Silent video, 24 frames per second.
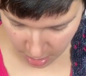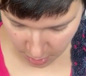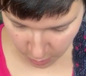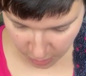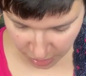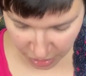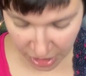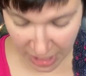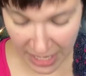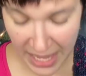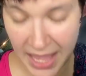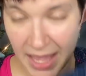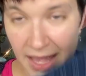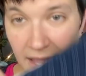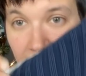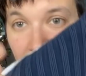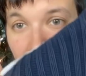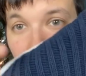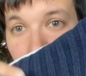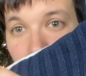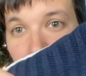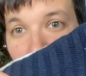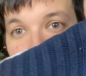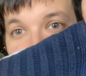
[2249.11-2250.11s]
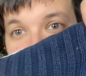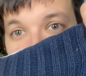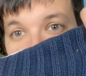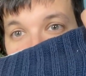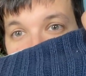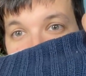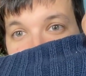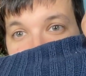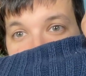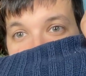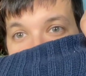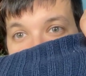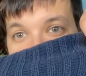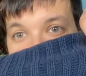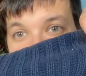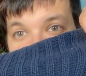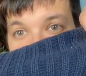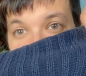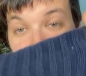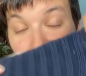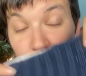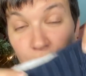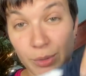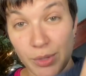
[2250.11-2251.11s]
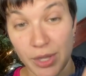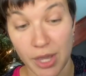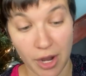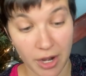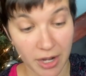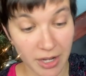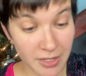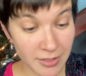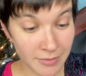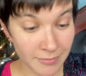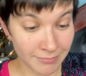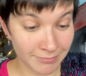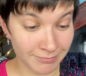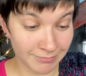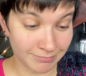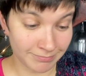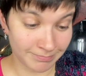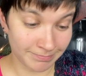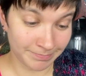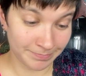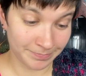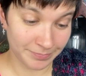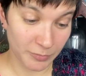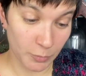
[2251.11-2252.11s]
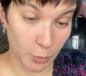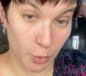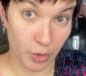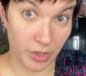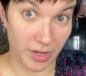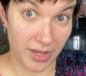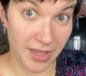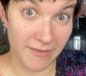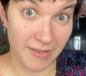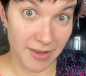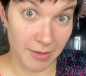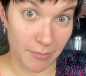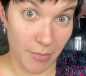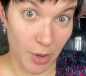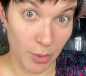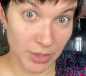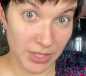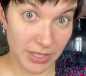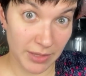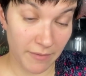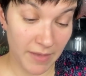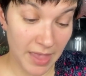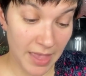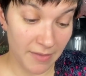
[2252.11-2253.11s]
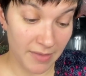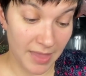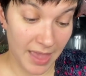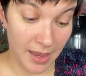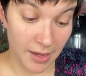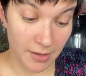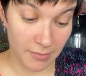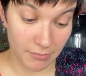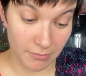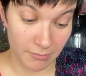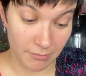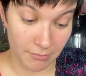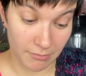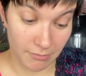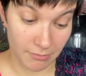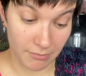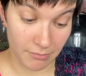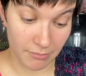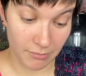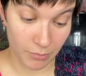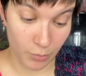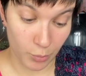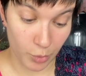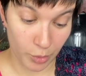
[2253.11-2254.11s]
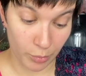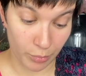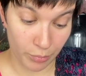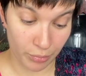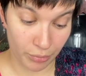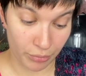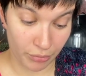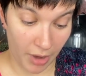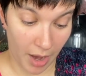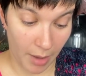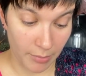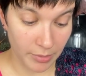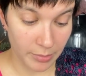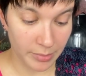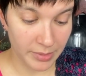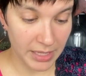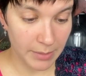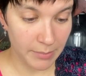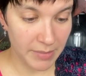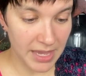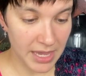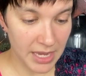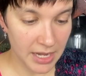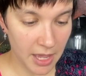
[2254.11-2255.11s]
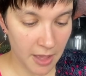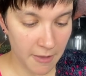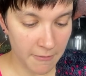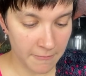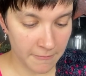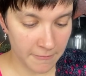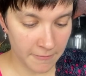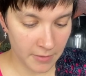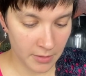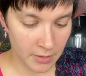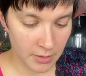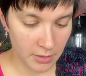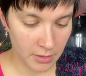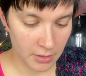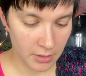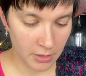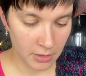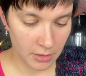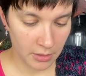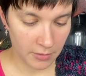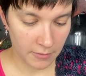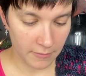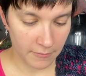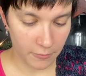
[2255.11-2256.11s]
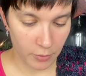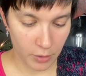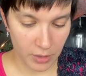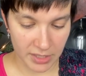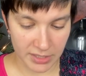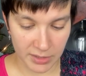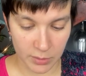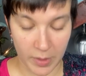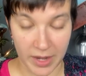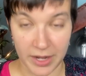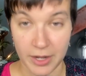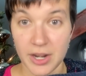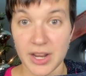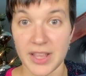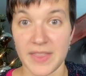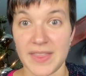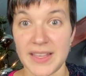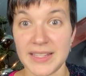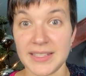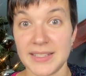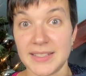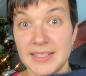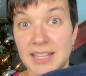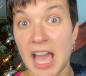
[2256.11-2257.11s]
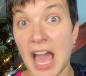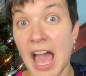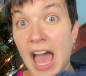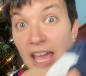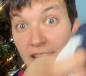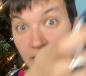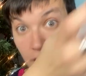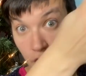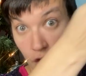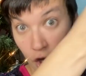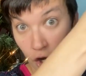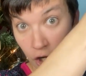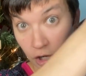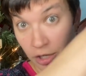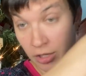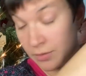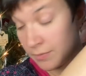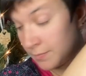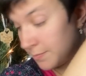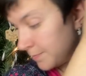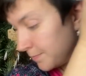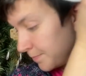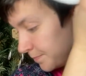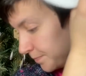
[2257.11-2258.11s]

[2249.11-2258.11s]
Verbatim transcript: which again, if I can reclaim all this blue yarn, or even most of it, that will probably be enough for a sweater. And this is cotton yarn.